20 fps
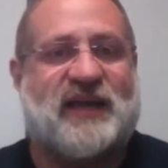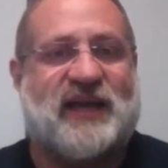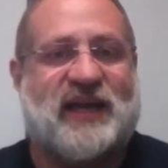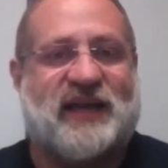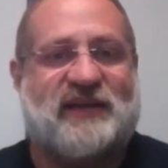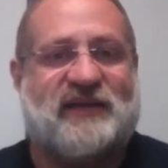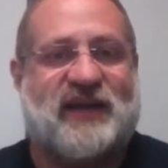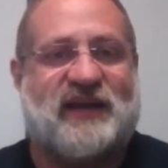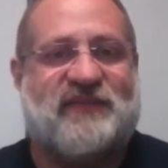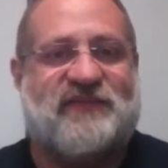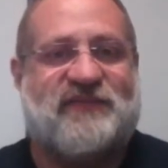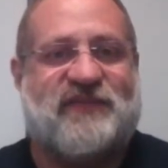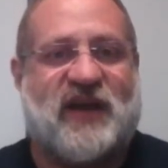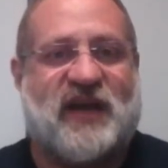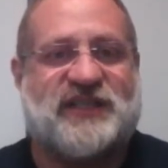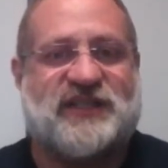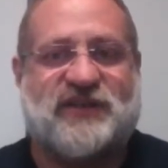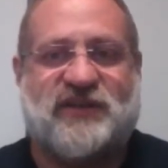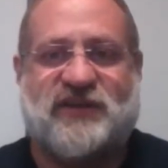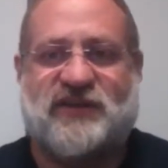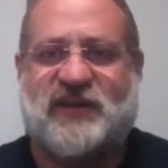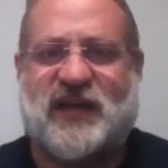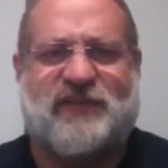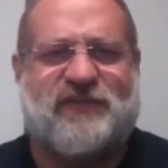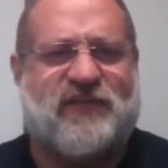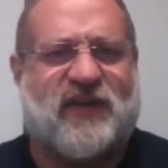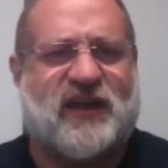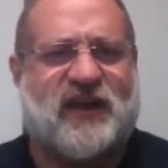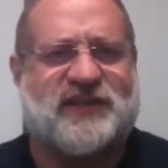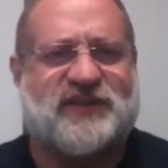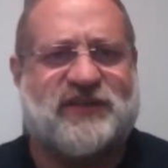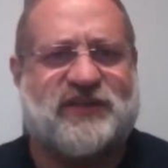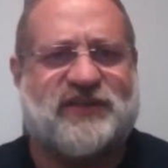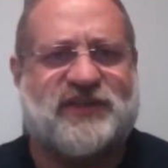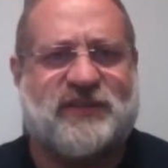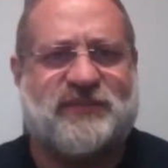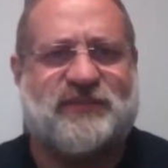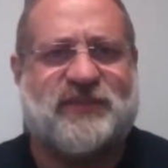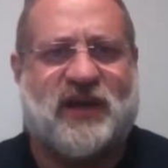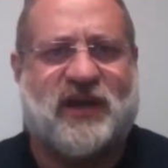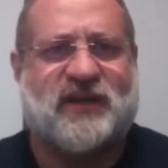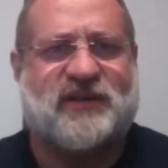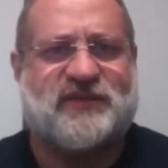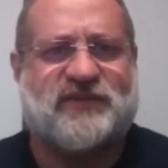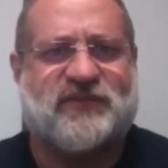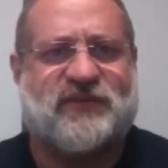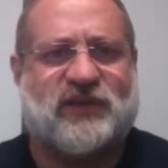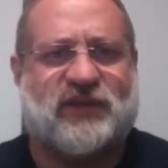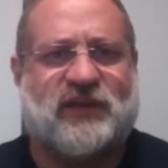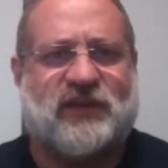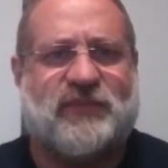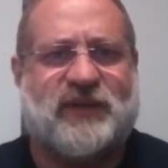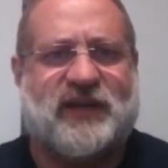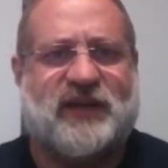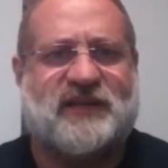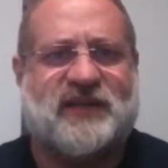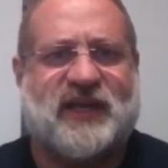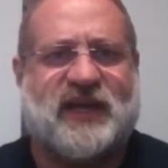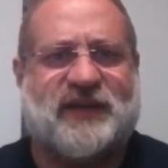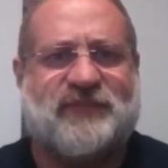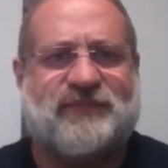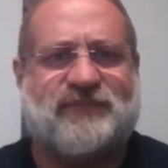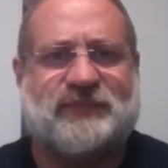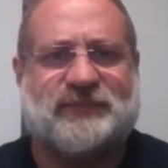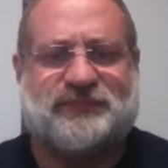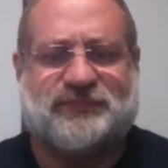I fostered some dogs for a little bit of time.